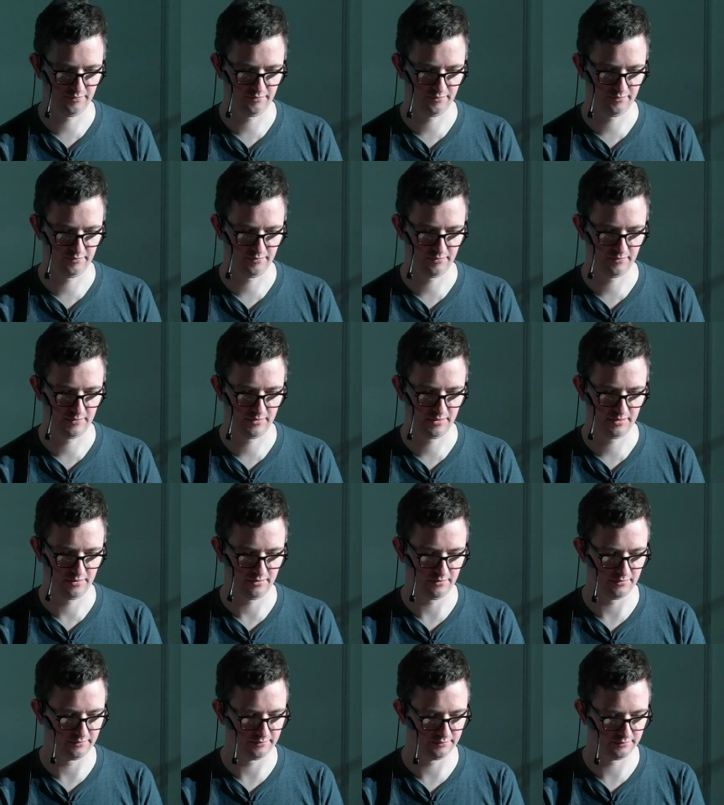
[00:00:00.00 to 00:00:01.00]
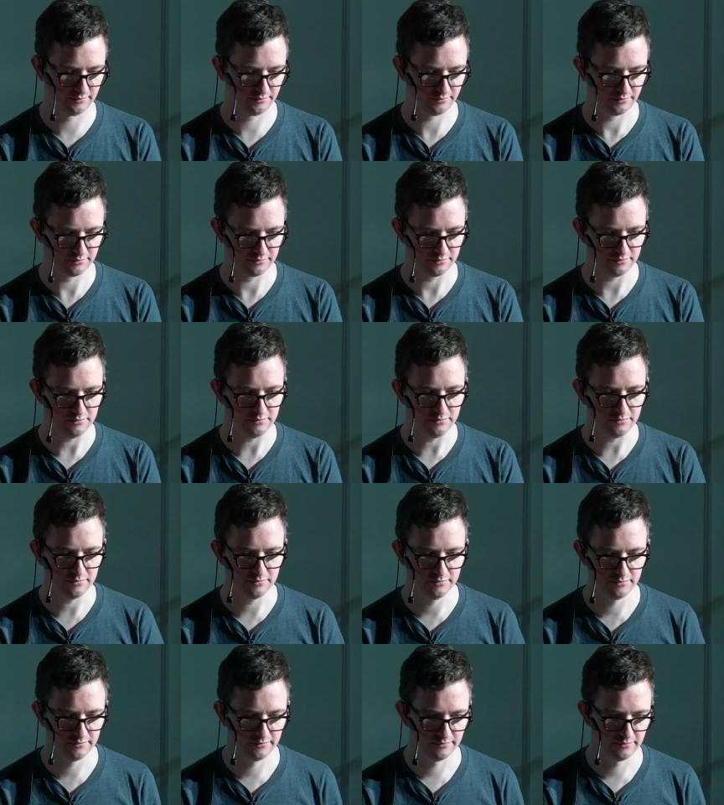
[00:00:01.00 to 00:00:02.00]

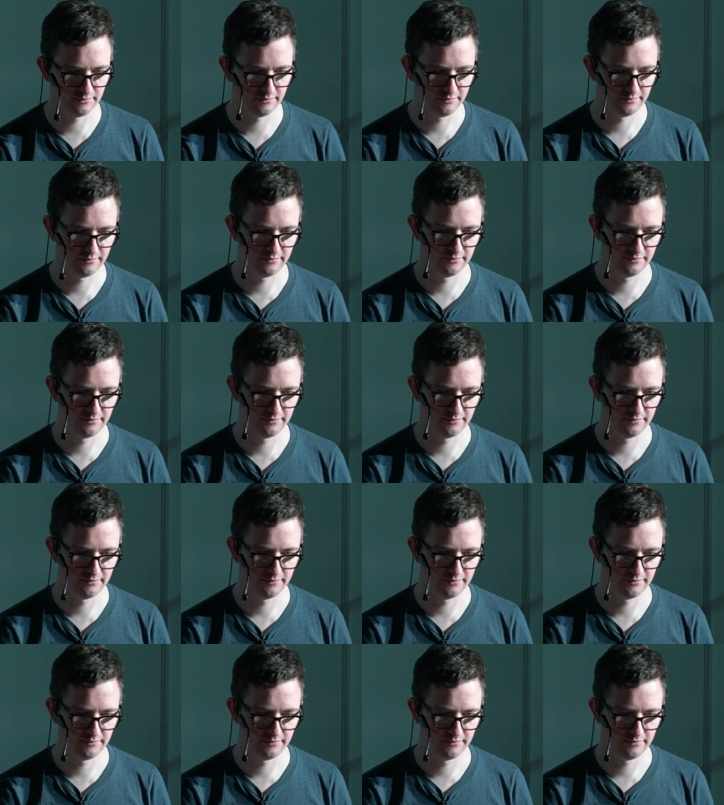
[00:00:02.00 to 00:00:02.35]
(silence)